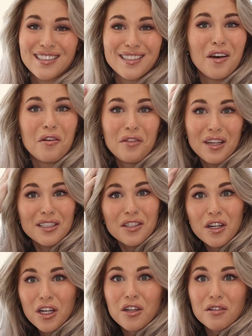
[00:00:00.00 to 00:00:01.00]
So these
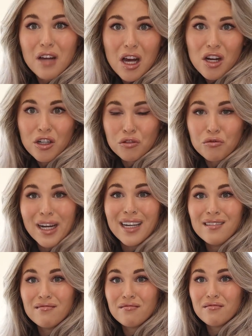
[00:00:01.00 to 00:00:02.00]
are a
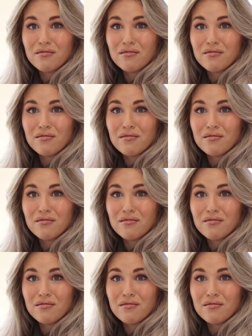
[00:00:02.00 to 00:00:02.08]
great